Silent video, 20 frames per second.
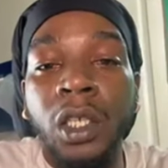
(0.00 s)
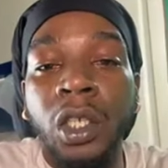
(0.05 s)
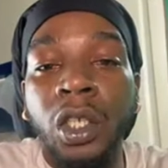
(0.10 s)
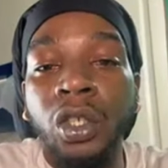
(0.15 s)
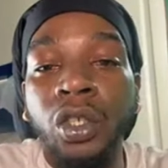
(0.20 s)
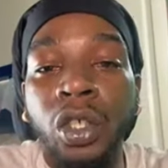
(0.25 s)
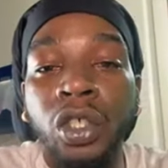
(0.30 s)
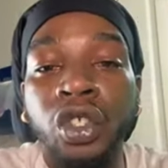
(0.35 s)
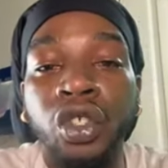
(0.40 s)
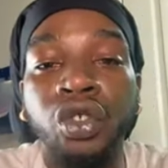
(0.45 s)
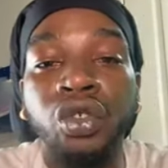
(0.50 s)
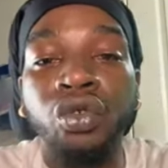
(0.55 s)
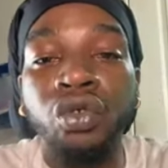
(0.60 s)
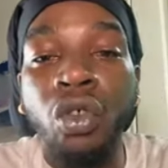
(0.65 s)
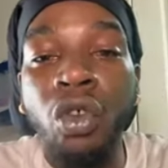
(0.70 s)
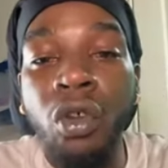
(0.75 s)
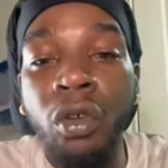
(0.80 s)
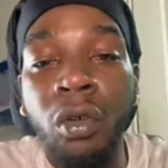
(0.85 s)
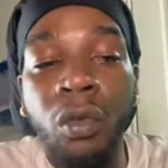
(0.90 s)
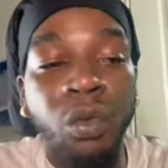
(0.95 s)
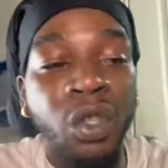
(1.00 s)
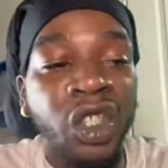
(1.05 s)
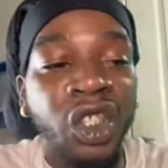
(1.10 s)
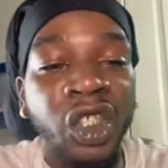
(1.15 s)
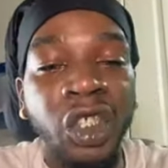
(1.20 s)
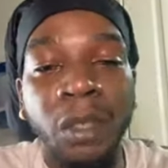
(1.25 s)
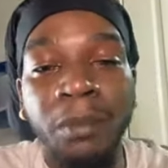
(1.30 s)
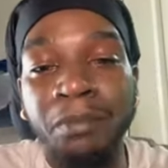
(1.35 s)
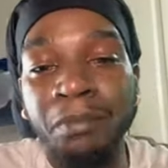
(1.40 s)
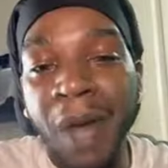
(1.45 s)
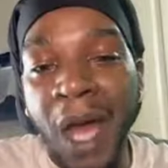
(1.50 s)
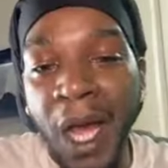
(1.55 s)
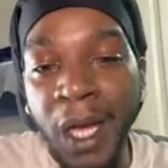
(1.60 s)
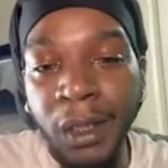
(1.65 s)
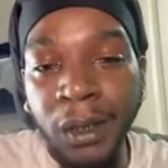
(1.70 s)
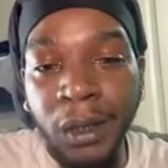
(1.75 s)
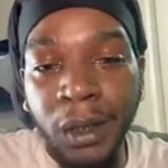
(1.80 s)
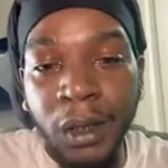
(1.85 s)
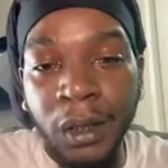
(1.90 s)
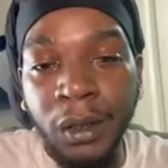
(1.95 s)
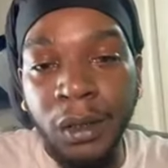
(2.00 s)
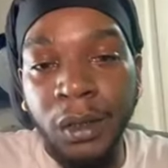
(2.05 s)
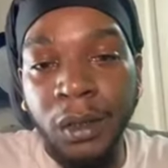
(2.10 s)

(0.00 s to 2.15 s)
you're stronger with your bondage,